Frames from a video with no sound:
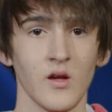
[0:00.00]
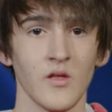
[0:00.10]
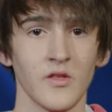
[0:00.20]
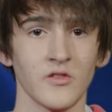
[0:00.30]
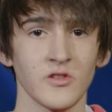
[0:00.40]

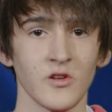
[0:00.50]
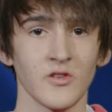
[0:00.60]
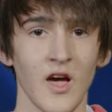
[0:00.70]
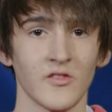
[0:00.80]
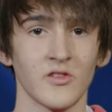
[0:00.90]
This year's
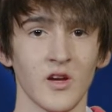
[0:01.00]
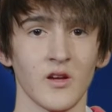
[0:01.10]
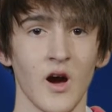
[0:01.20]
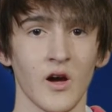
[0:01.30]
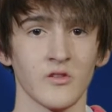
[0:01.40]
STN
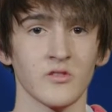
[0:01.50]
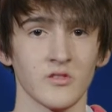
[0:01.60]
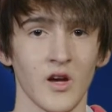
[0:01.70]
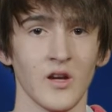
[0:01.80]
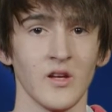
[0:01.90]
Honor
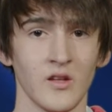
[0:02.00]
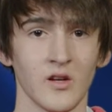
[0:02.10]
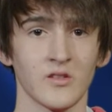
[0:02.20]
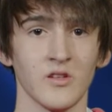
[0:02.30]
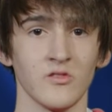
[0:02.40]
Society
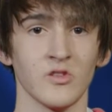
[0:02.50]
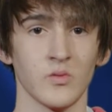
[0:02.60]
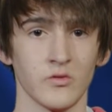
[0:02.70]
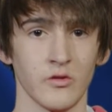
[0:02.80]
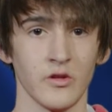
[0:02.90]
inductees list
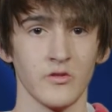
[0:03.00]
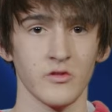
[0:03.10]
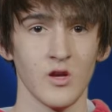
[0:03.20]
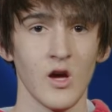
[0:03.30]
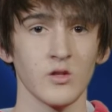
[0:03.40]
was released.
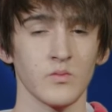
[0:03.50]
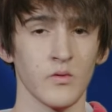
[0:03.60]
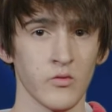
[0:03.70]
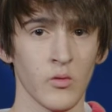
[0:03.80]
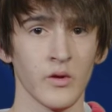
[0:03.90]
So
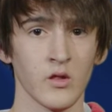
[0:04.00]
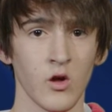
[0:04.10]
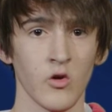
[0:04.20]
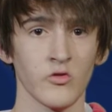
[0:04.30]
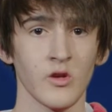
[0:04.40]
before we
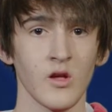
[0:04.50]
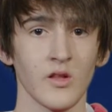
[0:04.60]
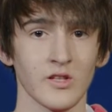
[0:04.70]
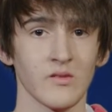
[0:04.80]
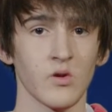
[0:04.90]
close,
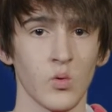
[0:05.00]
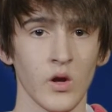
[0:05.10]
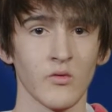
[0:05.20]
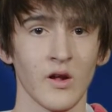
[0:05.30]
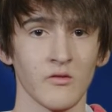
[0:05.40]
let's give a
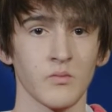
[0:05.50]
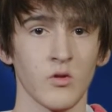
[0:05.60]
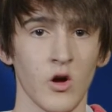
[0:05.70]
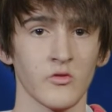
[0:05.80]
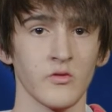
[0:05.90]
quick round of
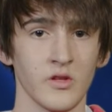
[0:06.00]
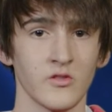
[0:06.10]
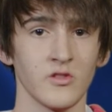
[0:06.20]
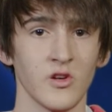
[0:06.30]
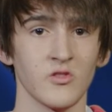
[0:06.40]
applause for
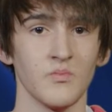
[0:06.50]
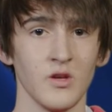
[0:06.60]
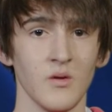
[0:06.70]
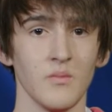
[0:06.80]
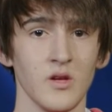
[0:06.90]
this year's
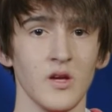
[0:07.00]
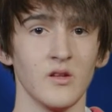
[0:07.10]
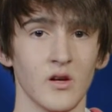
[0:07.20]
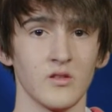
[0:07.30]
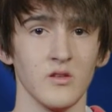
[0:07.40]
BMB
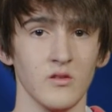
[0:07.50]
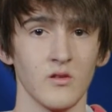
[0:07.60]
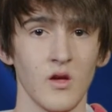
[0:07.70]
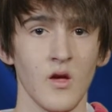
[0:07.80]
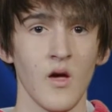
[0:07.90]
inductees.
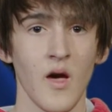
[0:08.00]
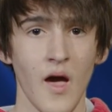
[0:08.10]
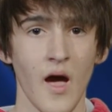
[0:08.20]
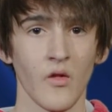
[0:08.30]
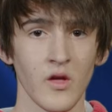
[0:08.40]

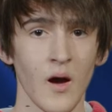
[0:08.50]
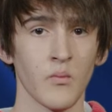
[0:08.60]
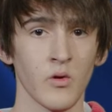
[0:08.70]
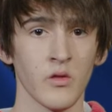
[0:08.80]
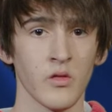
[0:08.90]
Haley
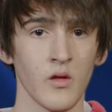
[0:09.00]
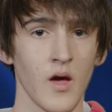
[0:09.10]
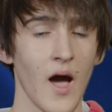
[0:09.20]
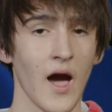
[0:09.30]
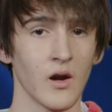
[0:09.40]
Hepworth,
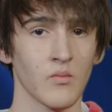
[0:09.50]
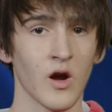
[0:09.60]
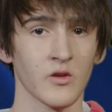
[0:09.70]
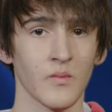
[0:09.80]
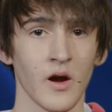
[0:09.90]
Hannah
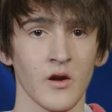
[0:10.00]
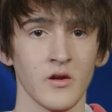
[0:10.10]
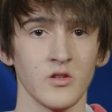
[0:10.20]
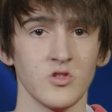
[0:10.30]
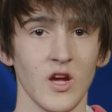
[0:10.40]
Broxmeyer,
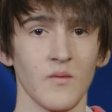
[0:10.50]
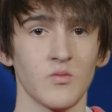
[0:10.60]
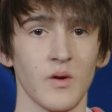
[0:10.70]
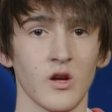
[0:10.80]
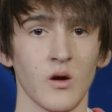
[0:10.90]
James
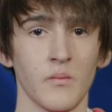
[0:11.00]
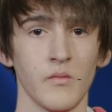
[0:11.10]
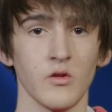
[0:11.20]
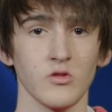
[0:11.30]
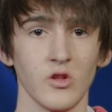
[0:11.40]
Bickham,
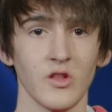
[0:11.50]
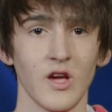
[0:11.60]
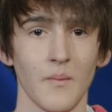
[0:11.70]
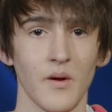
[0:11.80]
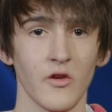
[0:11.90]
Lily
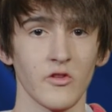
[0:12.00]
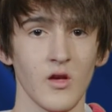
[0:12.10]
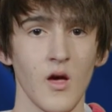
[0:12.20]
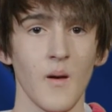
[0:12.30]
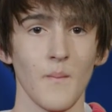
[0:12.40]
Yepes,
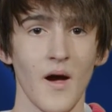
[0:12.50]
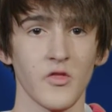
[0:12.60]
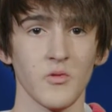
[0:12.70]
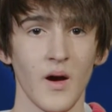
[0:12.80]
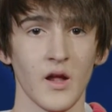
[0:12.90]

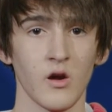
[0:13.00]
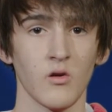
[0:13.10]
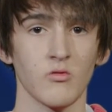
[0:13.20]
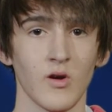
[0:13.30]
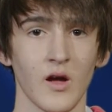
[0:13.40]
Matthew Mano,
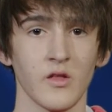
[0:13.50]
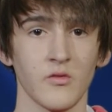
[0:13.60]
Riley